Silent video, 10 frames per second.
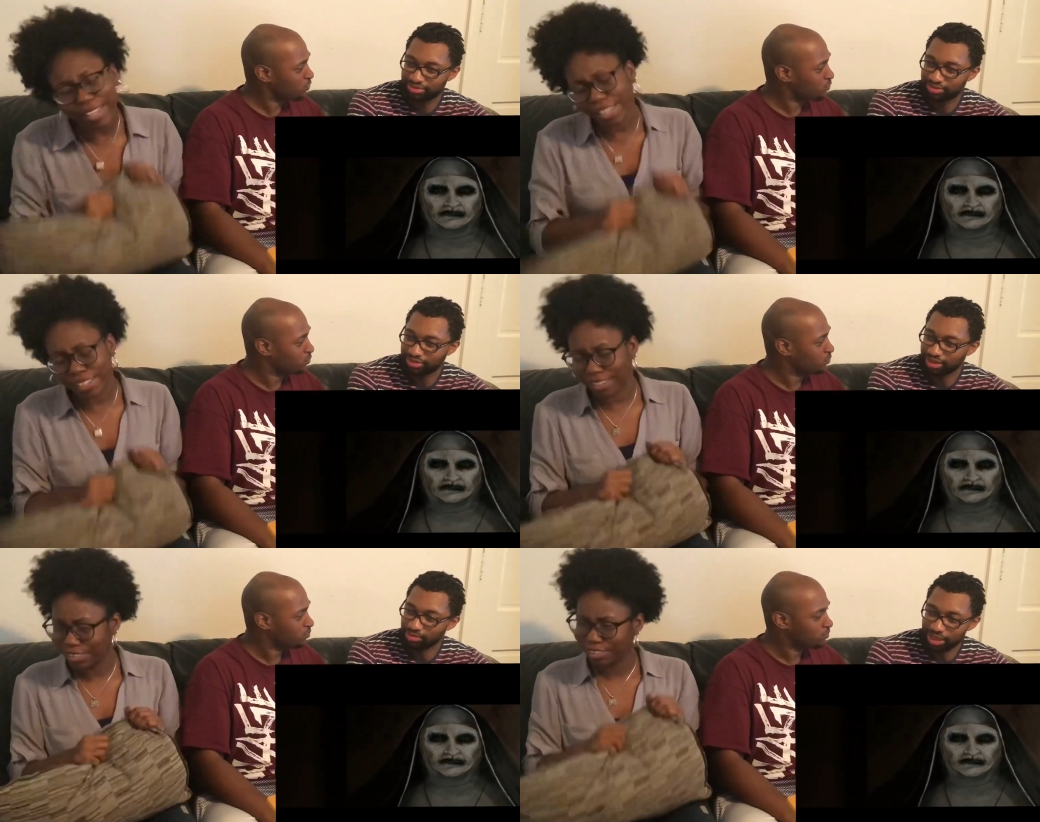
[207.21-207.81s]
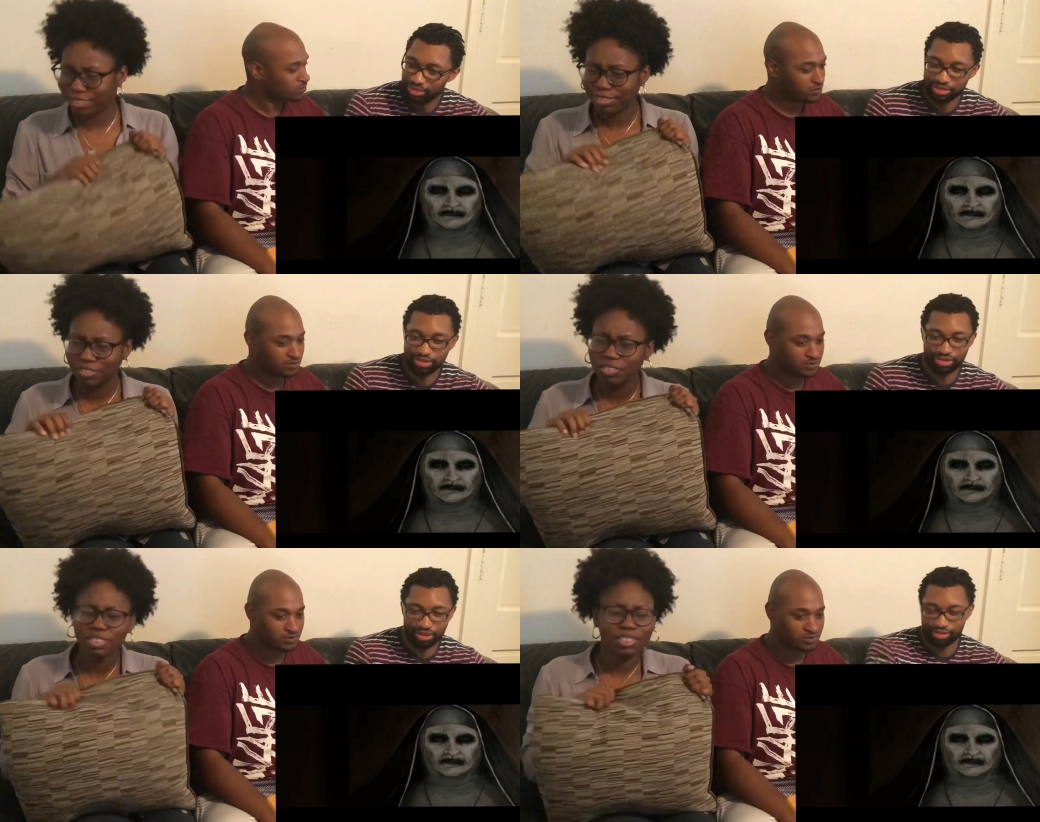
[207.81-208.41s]
Speaker 1: Routine. Man,
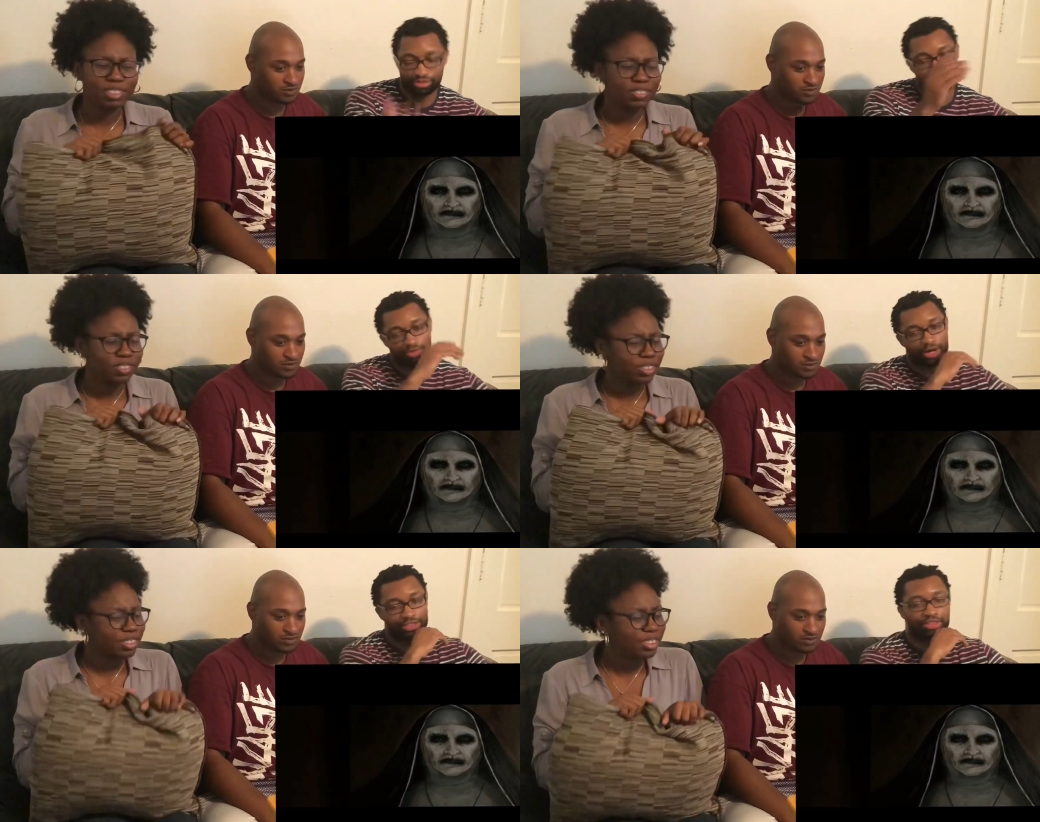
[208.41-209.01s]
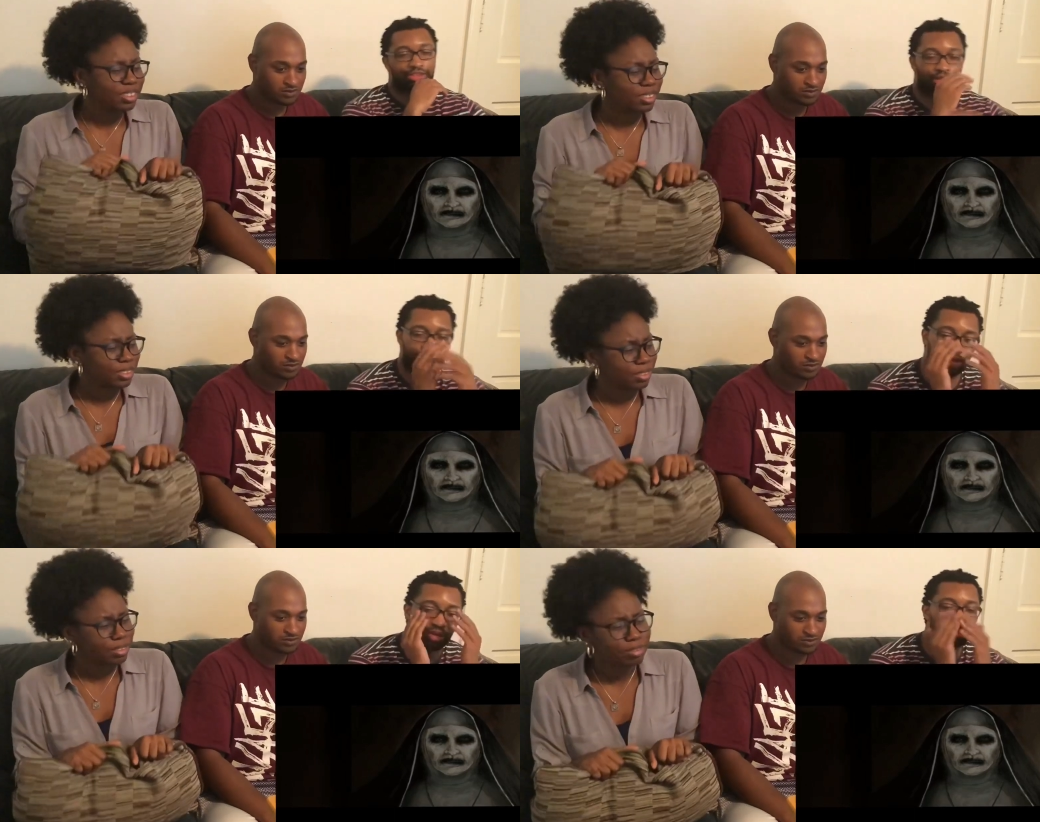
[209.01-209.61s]
just watch the thing,
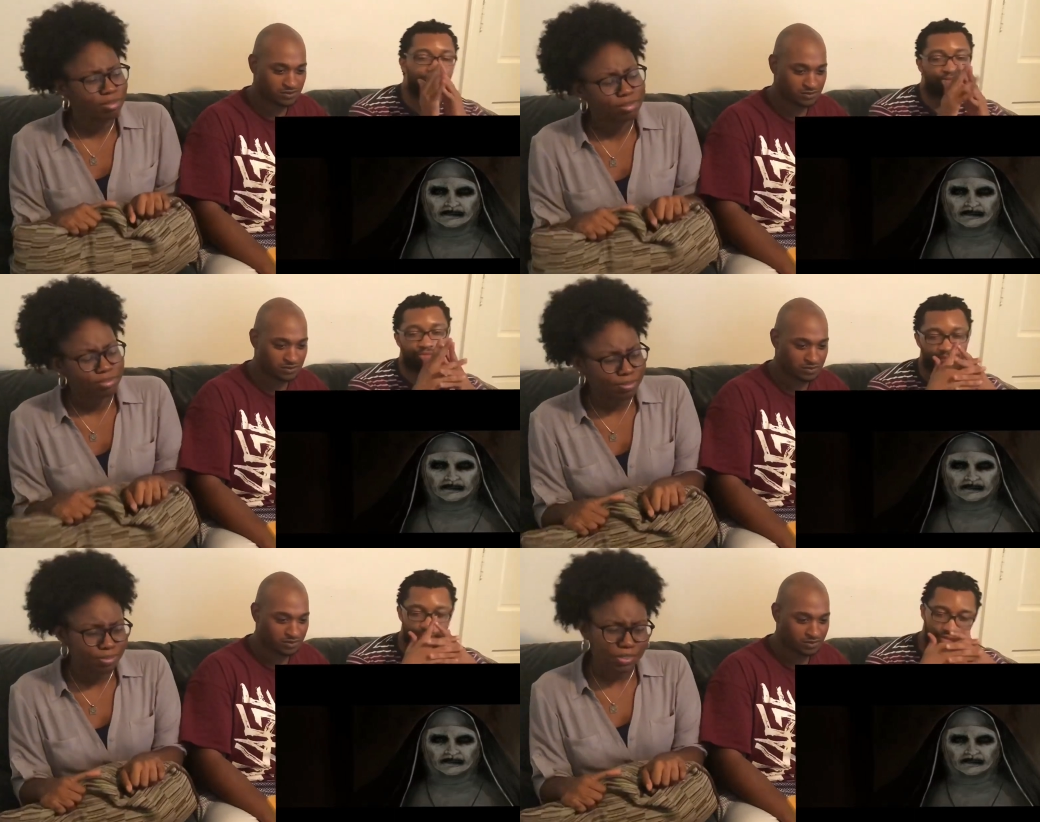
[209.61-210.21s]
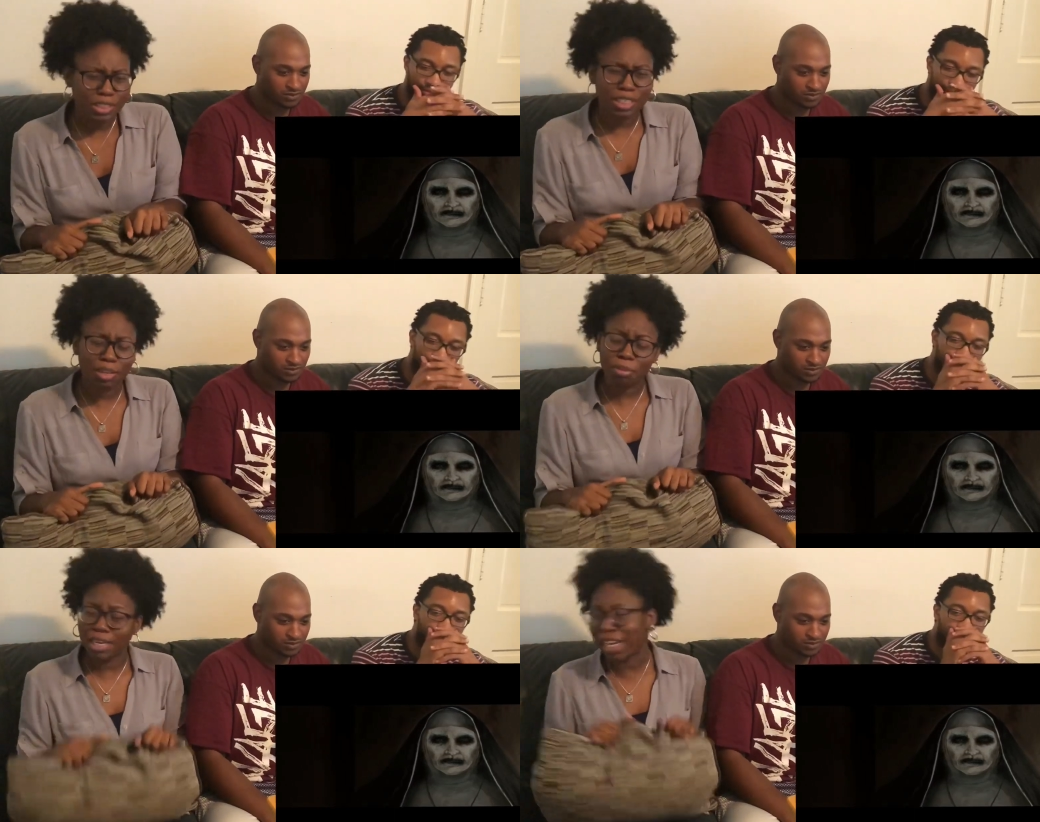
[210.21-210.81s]
man. They give me